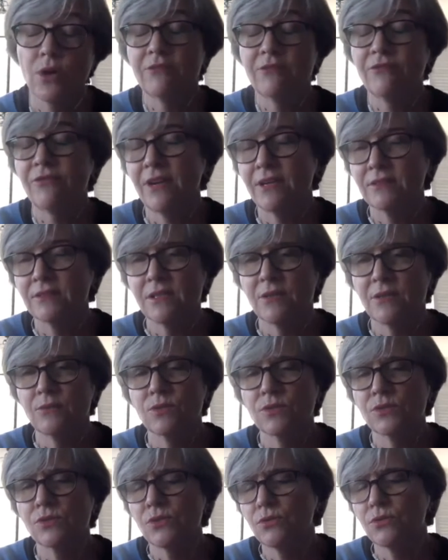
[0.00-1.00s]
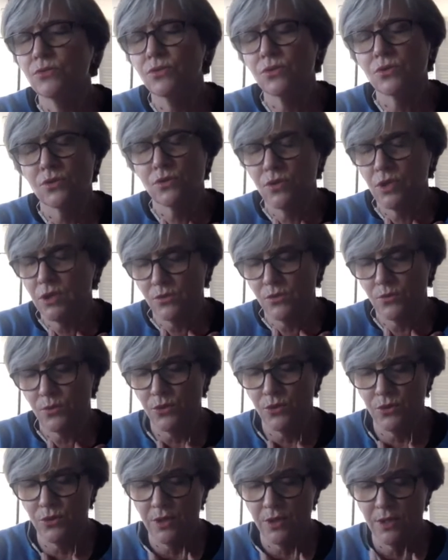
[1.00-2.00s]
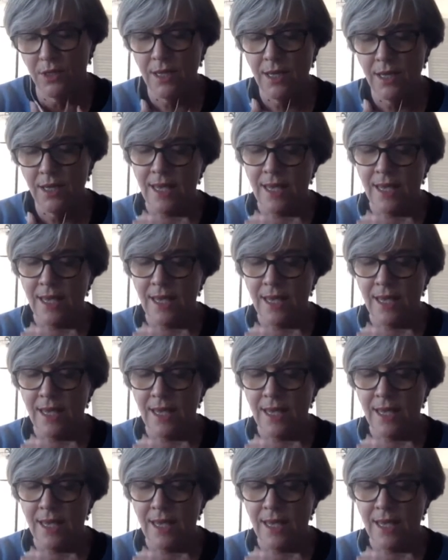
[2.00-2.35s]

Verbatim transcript: I found someone so trustworthy,